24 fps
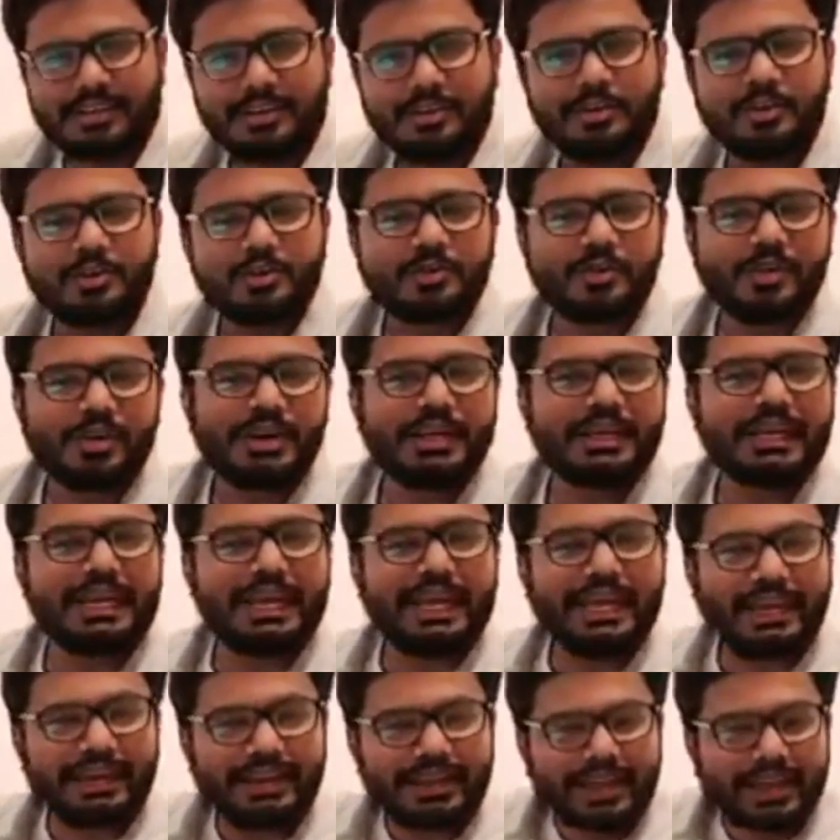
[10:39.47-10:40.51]

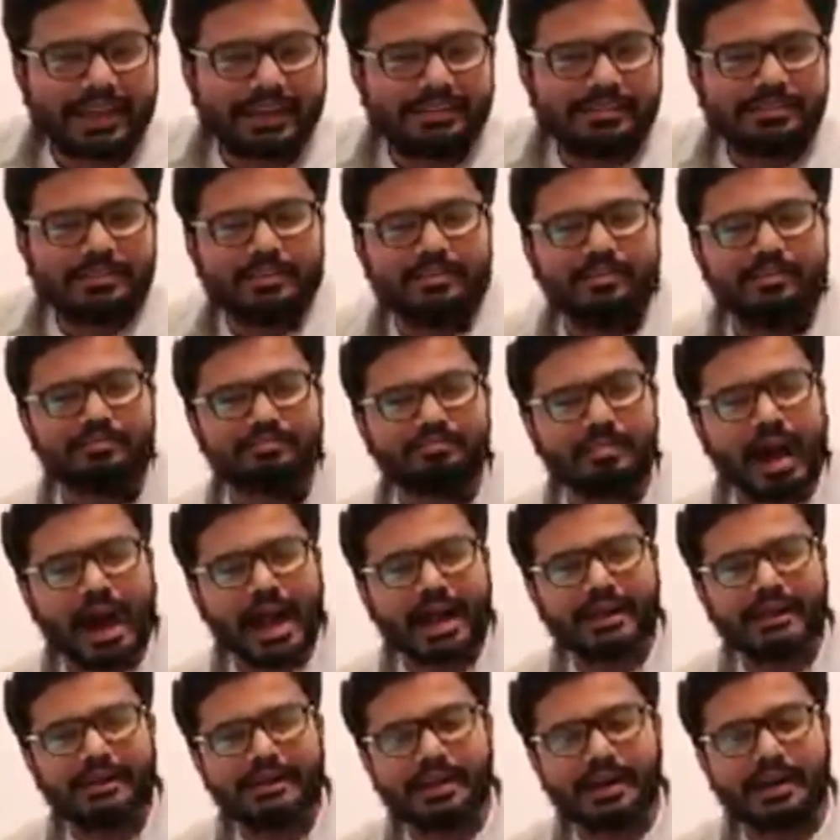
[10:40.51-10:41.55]
Usually in case of
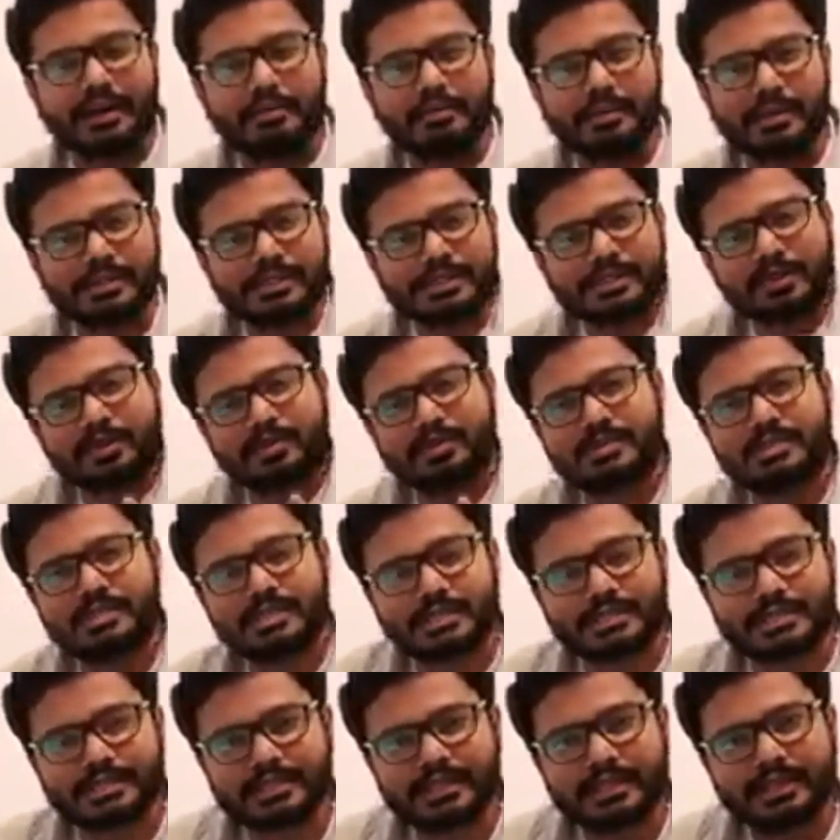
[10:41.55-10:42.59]
mild
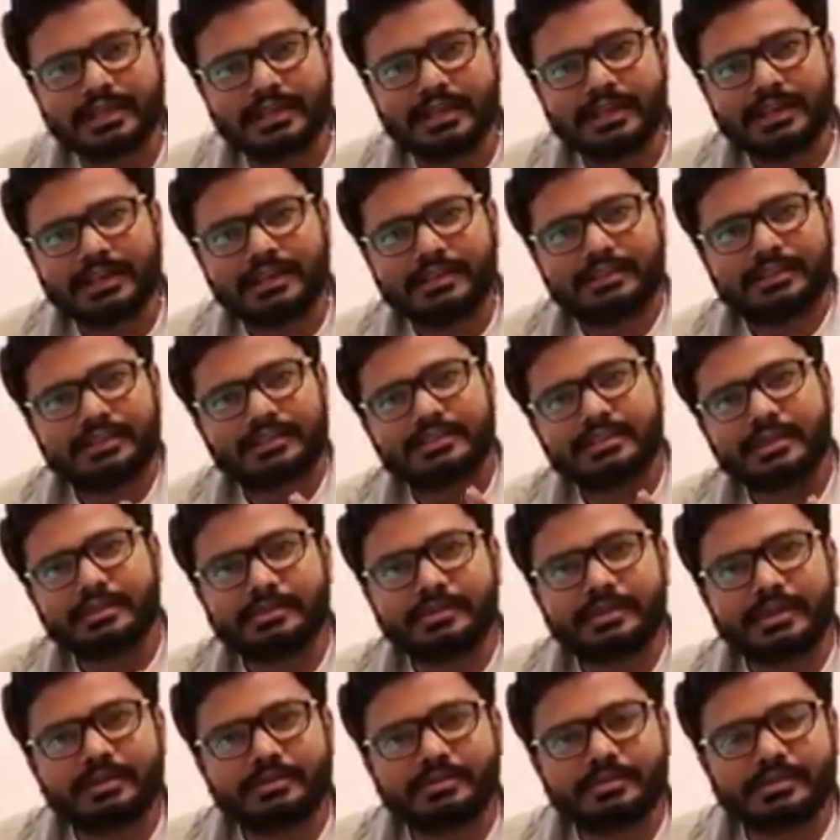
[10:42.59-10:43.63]
byssinosis, the
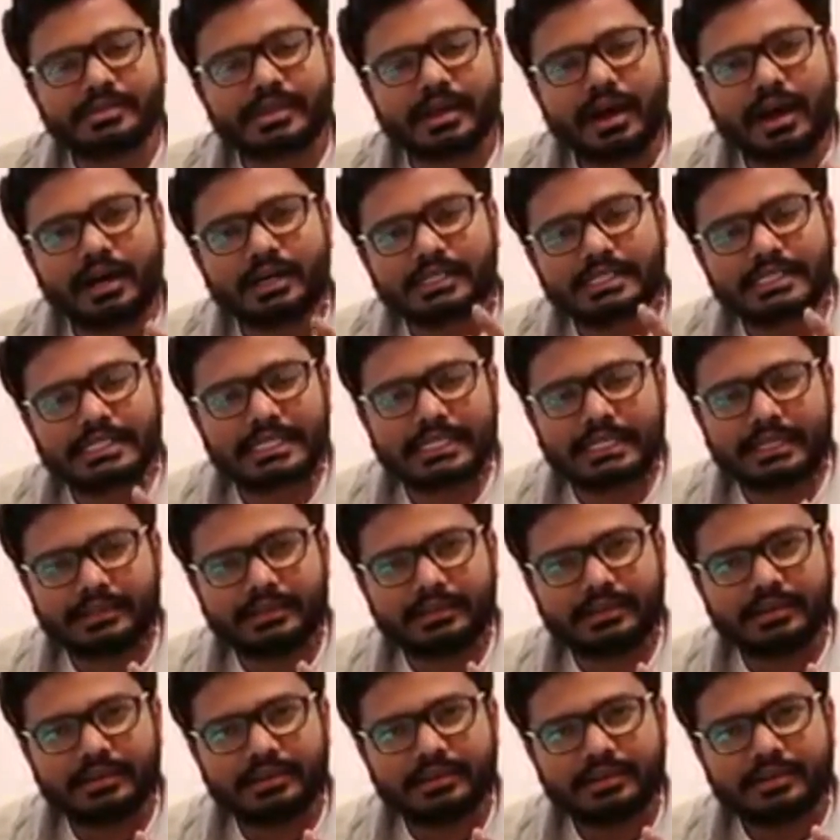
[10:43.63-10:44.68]
symptoms are
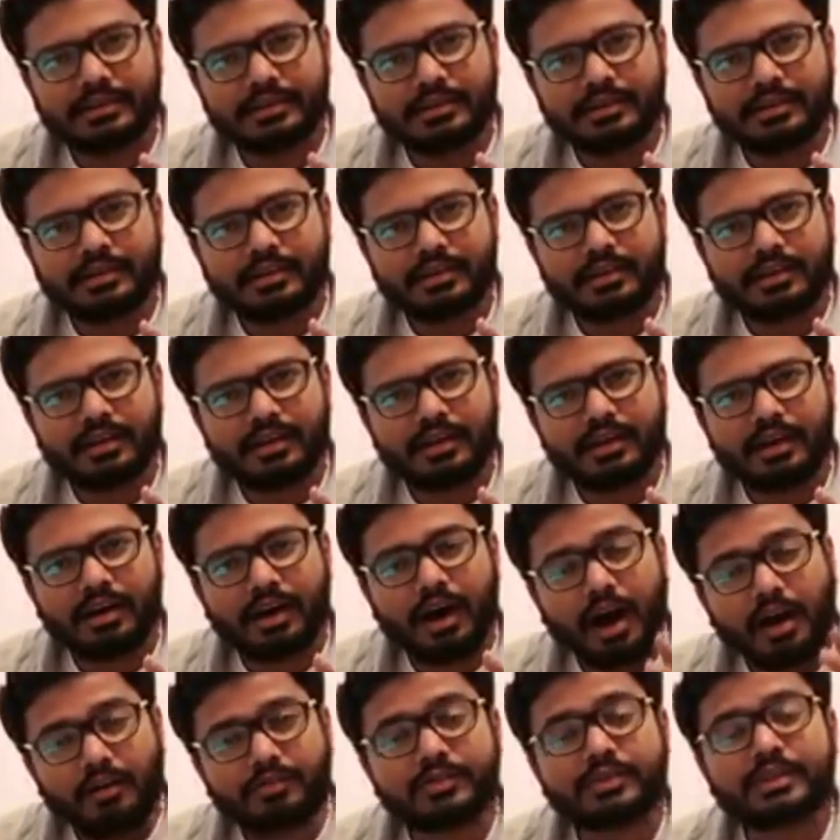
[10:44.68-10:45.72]
seen
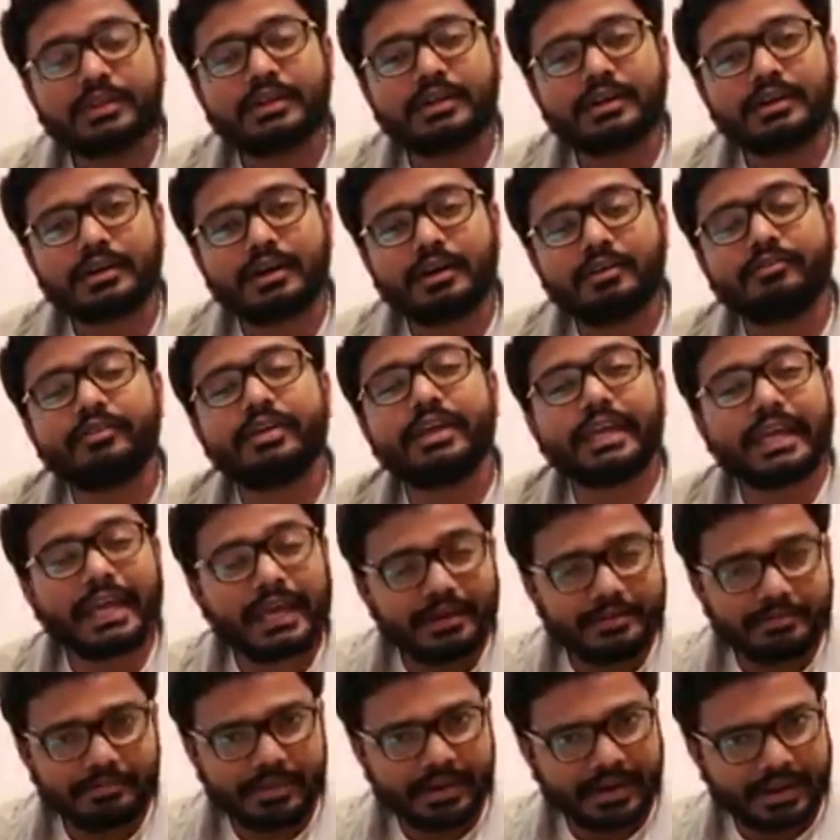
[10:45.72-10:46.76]
after a
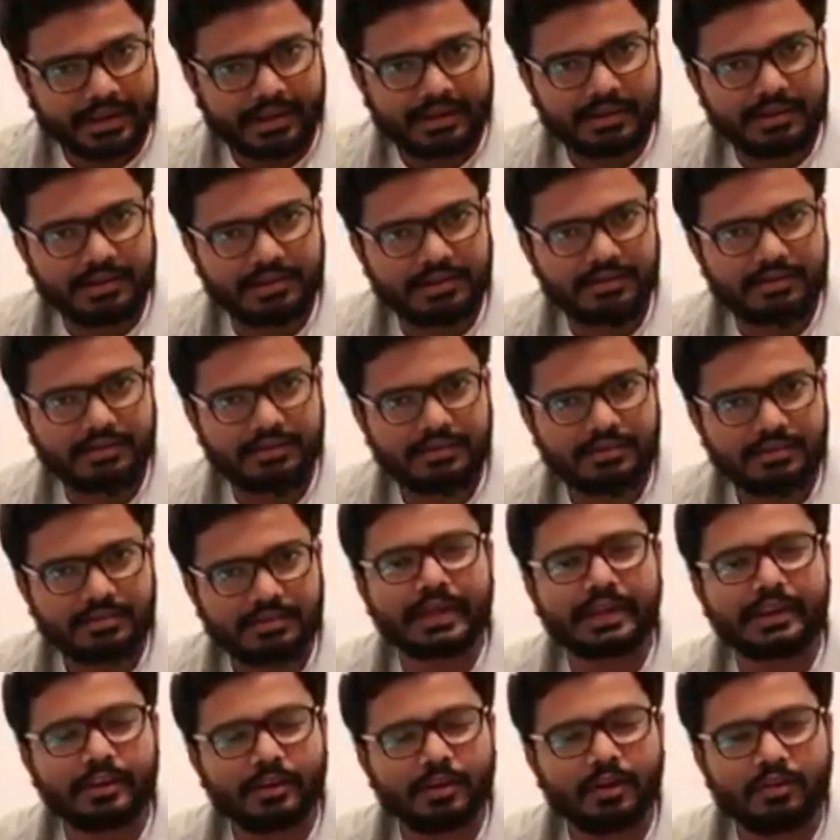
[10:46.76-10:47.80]
weekend break, the
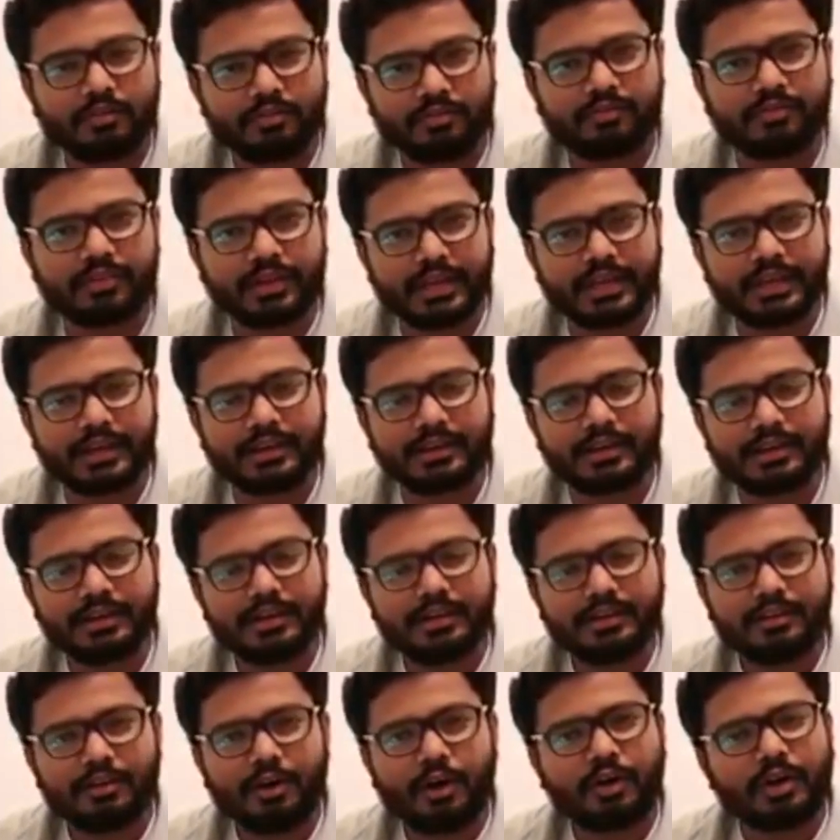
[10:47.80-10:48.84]
end of week,
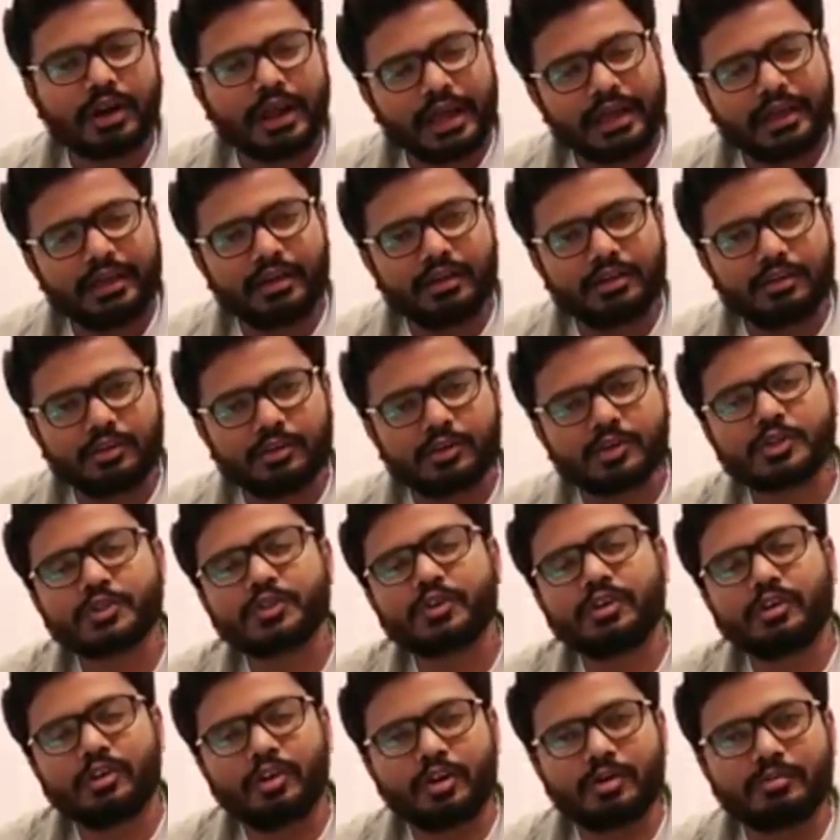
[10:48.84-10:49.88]
on uh, usually
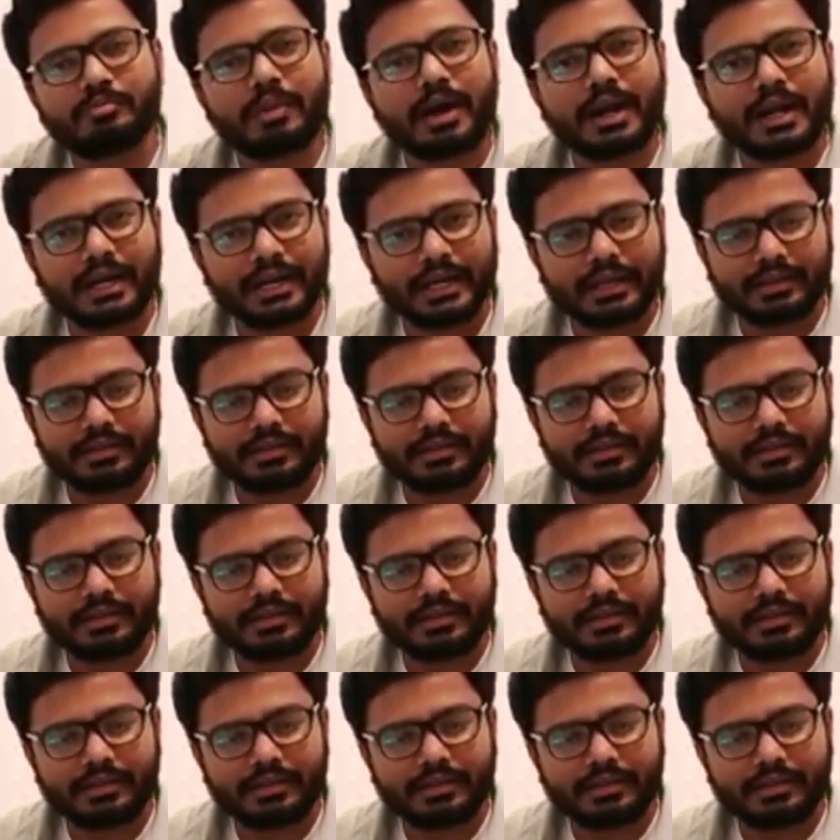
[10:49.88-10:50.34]
on Monday.